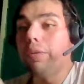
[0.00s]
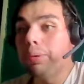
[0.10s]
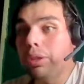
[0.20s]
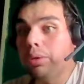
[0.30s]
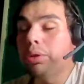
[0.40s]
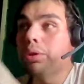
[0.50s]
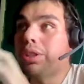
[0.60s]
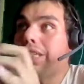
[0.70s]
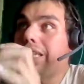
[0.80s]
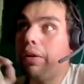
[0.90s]
the
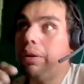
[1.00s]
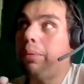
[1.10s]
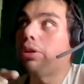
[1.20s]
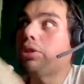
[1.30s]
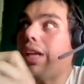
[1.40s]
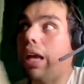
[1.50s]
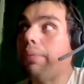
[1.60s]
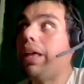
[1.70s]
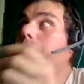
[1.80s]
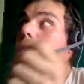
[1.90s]
producers and Garry Marshall came
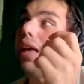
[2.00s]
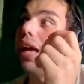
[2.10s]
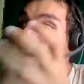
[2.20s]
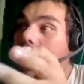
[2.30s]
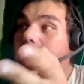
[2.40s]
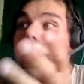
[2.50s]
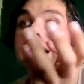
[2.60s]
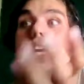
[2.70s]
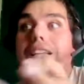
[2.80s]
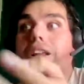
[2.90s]
to him and were like,
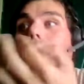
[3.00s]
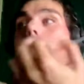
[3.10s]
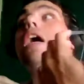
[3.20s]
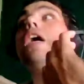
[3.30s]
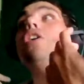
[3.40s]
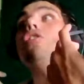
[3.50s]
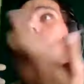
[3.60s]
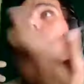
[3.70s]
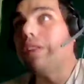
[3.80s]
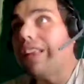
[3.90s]
"Hey, you know."
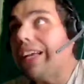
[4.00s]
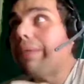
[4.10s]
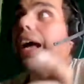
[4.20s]
so we're thinking